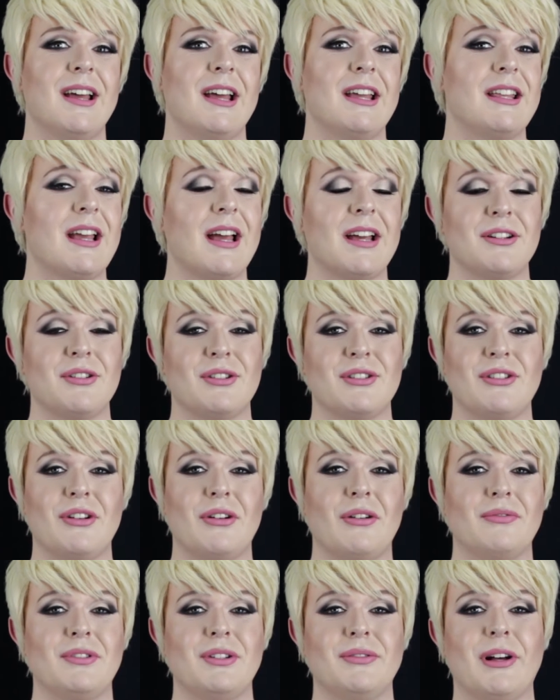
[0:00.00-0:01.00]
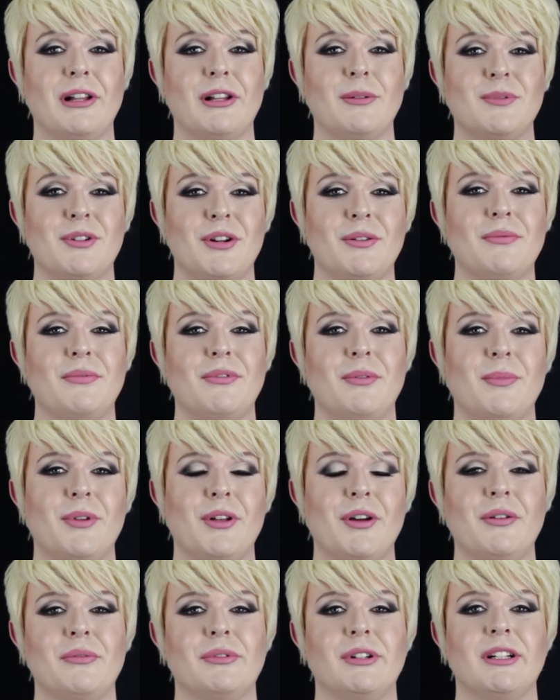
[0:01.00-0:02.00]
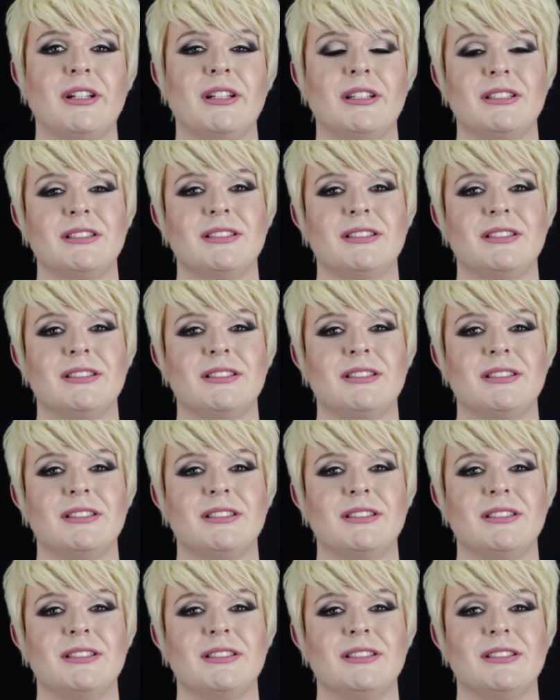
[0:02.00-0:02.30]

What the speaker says: yeah, it just sort of developed on from there, really.